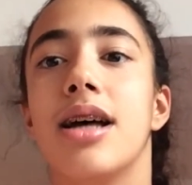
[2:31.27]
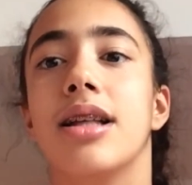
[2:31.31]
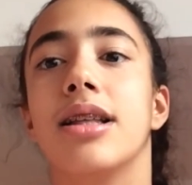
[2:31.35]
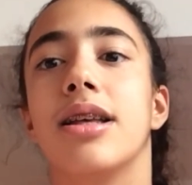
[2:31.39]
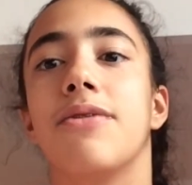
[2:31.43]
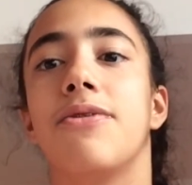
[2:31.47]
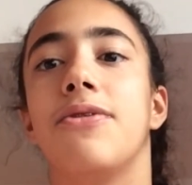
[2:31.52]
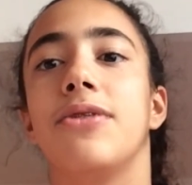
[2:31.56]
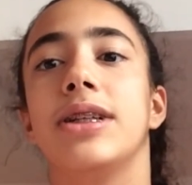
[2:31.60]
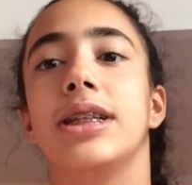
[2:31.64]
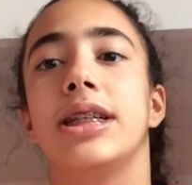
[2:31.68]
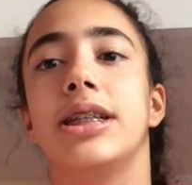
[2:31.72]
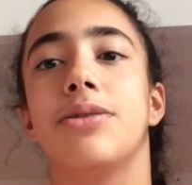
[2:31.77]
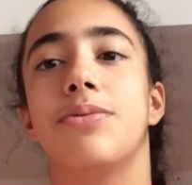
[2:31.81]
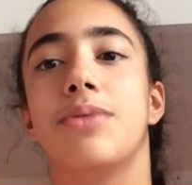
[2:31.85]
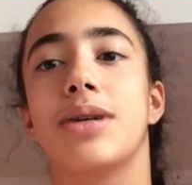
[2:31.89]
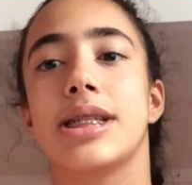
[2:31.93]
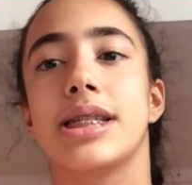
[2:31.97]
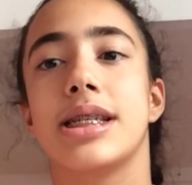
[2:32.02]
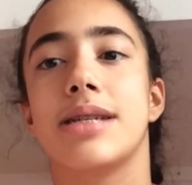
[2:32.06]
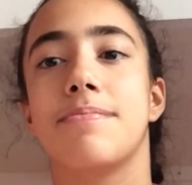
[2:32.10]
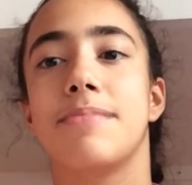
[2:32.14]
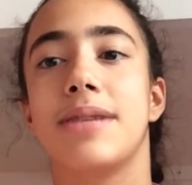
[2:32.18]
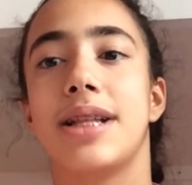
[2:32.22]
Da Vinci
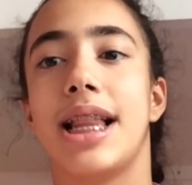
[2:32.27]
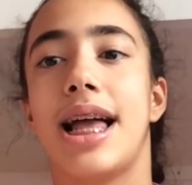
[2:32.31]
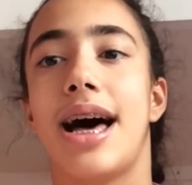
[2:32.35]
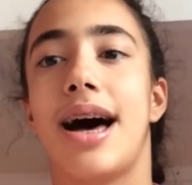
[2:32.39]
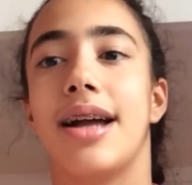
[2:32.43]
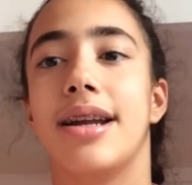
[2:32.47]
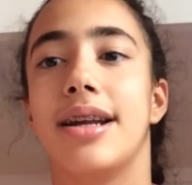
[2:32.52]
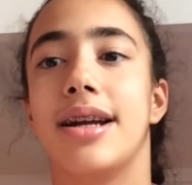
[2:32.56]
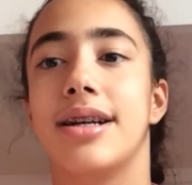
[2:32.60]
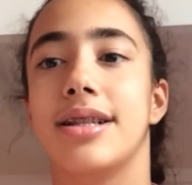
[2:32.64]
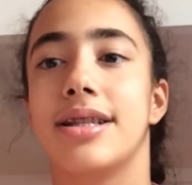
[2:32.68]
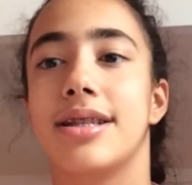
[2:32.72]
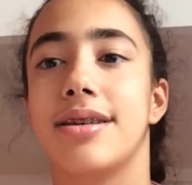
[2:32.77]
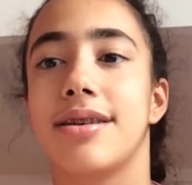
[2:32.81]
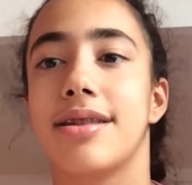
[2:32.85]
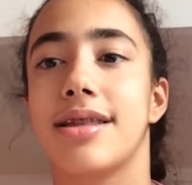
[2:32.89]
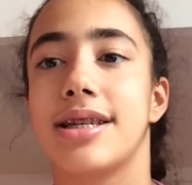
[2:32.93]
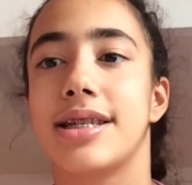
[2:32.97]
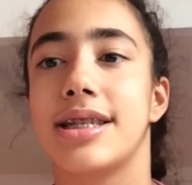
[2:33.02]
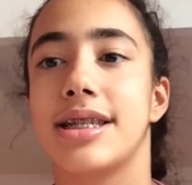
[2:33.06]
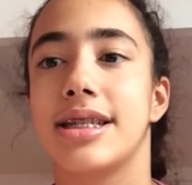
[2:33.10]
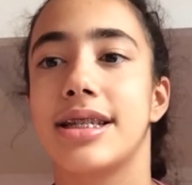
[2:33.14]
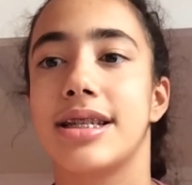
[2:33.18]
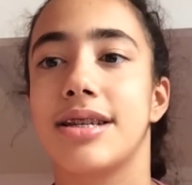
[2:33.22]
was in Milan until the
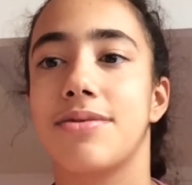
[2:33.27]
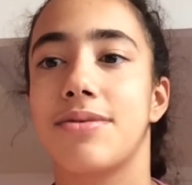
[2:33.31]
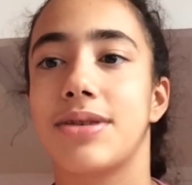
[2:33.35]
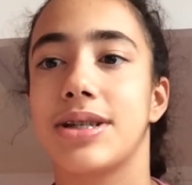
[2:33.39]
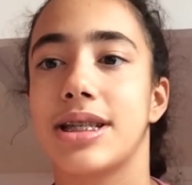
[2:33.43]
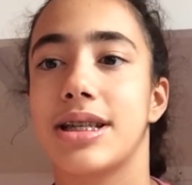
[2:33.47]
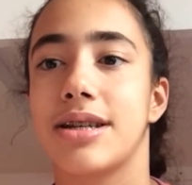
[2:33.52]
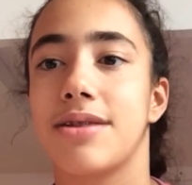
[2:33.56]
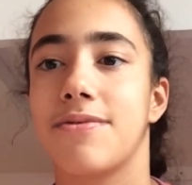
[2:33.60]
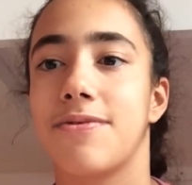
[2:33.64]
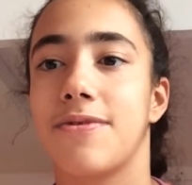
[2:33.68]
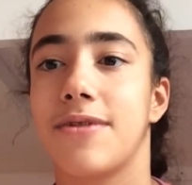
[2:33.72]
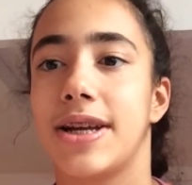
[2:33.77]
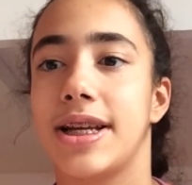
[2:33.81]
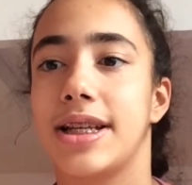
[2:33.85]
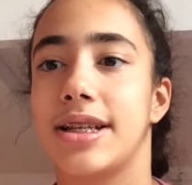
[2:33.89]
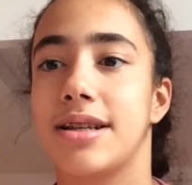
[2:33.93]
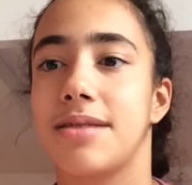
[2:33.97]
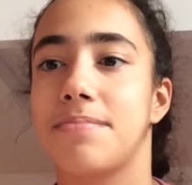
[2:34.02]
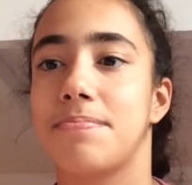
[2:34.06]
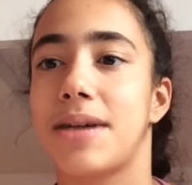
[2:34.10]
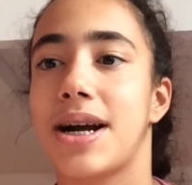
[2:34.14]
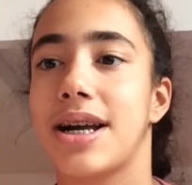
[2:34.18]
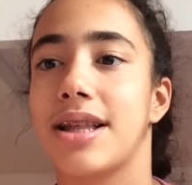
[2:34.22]
city was
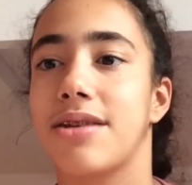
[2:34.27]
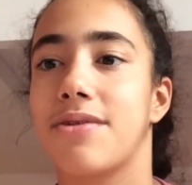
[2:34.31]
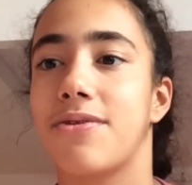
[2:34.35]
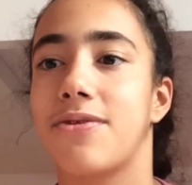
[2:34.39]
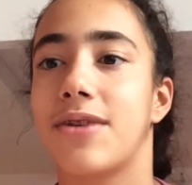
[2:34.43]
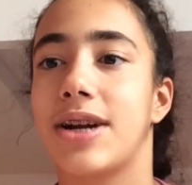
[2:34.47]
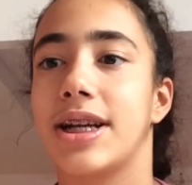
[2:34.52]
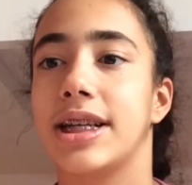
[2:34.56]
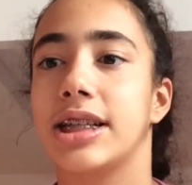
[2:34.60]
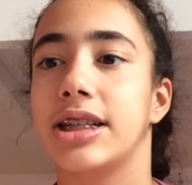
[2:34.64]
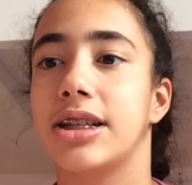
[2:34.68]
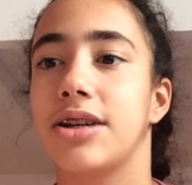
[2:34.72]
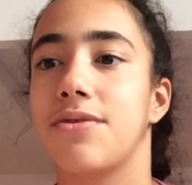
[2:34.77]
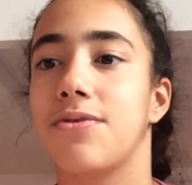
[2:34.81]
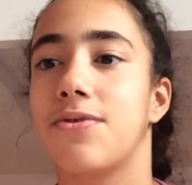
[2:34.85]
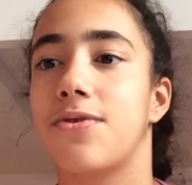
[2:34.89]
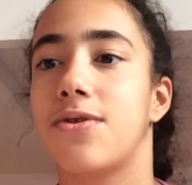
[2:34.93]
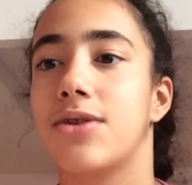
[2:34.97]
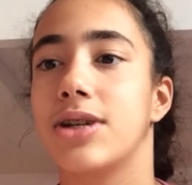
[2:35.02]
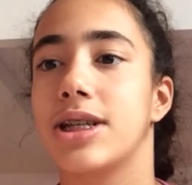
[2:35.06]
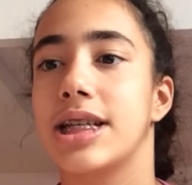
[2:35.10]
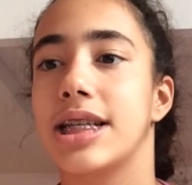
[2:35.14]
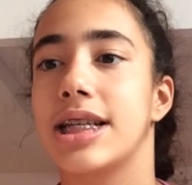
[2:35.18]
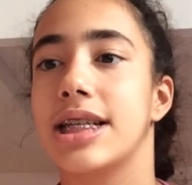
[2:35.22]
invaded by the French in
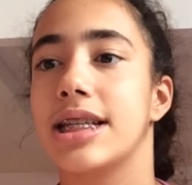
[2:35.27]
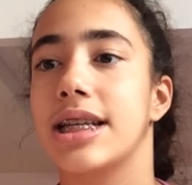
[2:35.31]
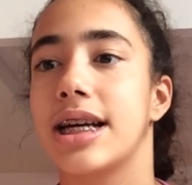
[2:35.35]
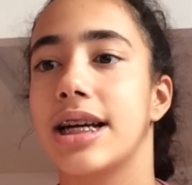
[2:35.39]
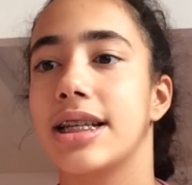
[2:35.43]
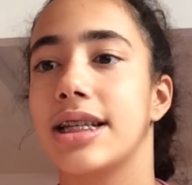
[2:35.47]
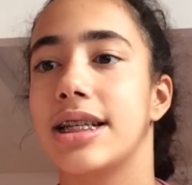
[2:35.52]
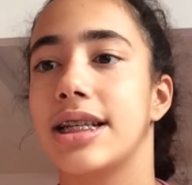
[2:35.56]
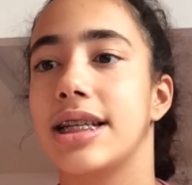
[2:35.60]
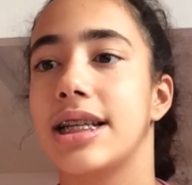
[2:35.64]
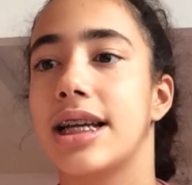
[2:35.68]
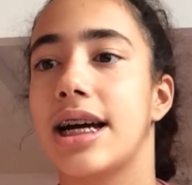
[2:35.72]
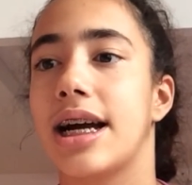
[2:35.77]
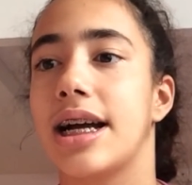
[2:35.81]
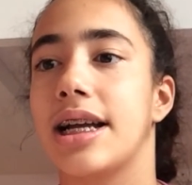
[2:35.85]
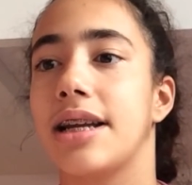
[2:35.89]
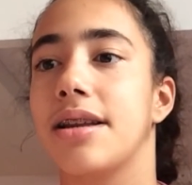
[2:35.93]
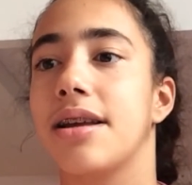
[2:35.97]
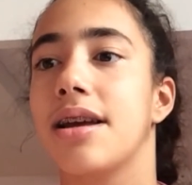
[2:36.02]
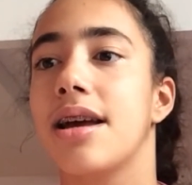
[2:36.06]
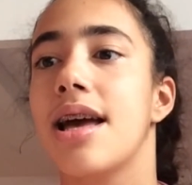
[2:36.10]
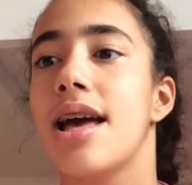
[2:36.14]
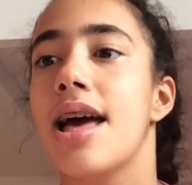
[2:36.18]
1499,